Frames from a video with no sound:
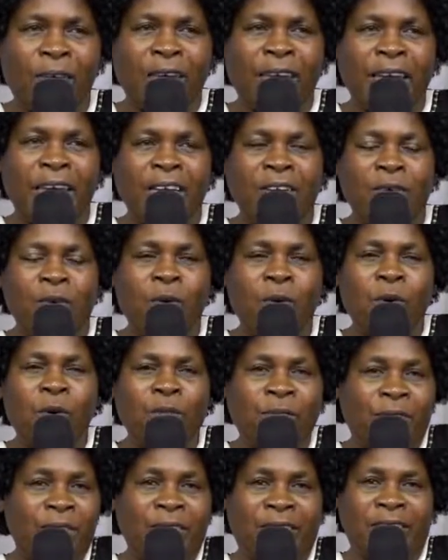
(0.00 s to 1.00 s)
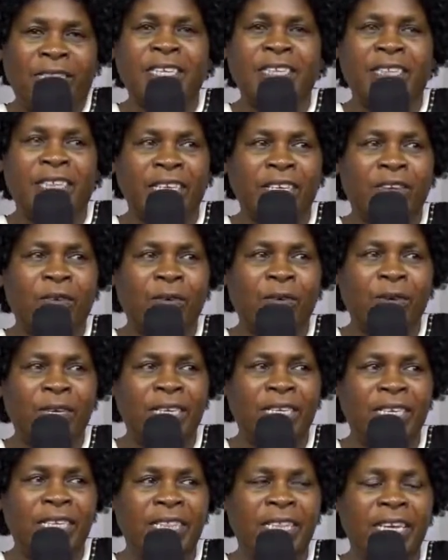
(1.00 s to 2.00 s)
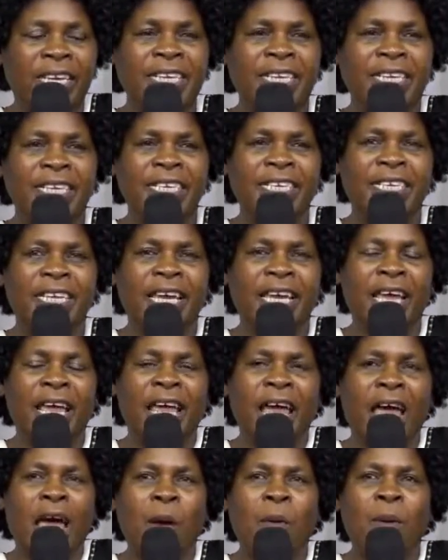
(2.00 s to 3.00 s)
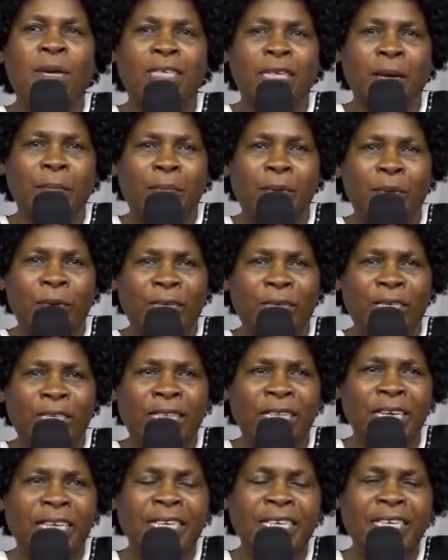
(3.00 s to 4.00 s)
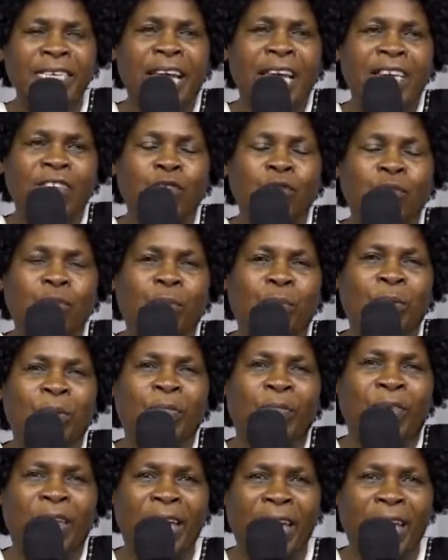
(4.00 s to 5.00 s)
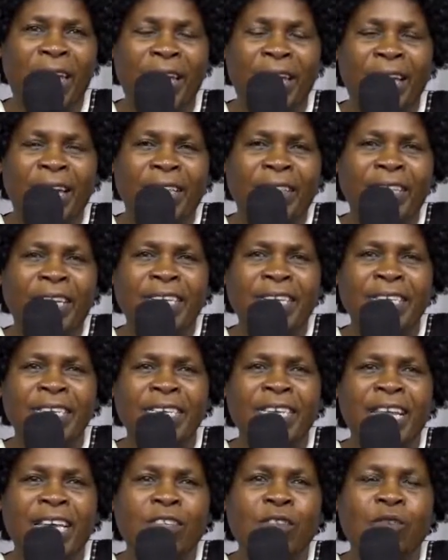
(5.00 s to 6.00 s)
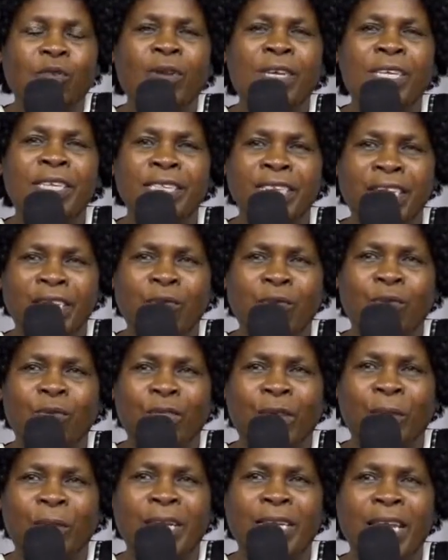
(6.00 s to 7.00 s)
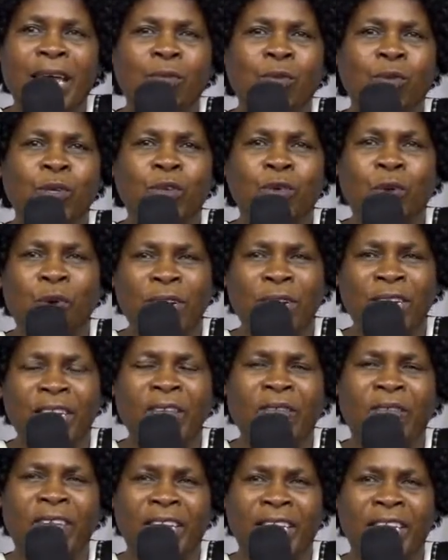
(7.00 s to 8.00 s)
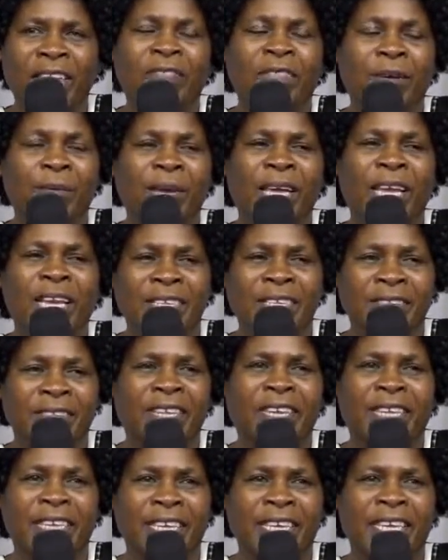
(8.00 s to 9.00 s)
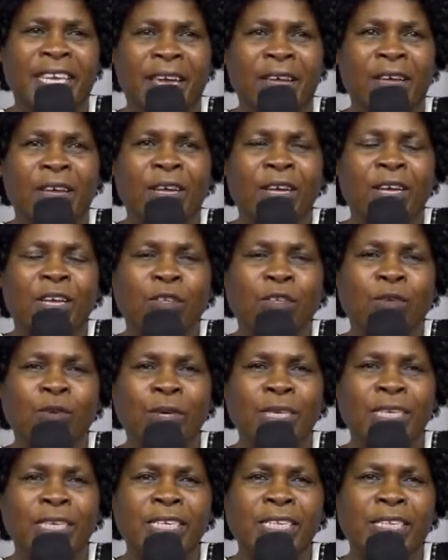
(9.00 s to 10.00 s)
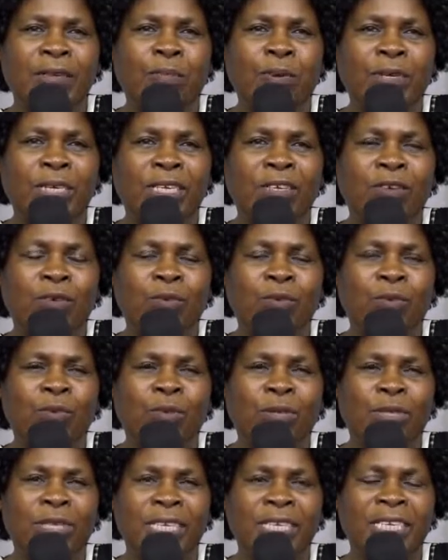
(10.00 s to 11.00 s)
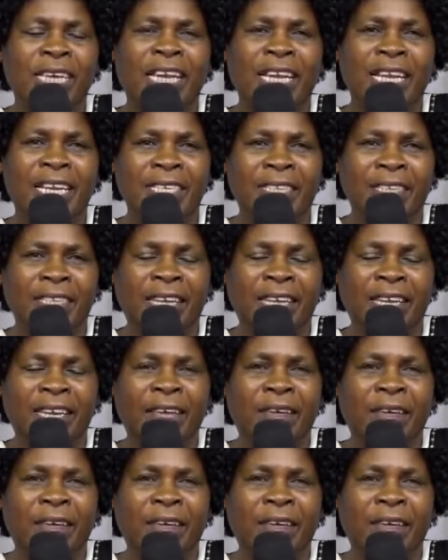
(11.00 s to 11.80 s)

And all these things they don't need. They need our support. They need us to be there. They need us to listen to them. At times, we don't even give them a listening ear. So it is important to sit and listen.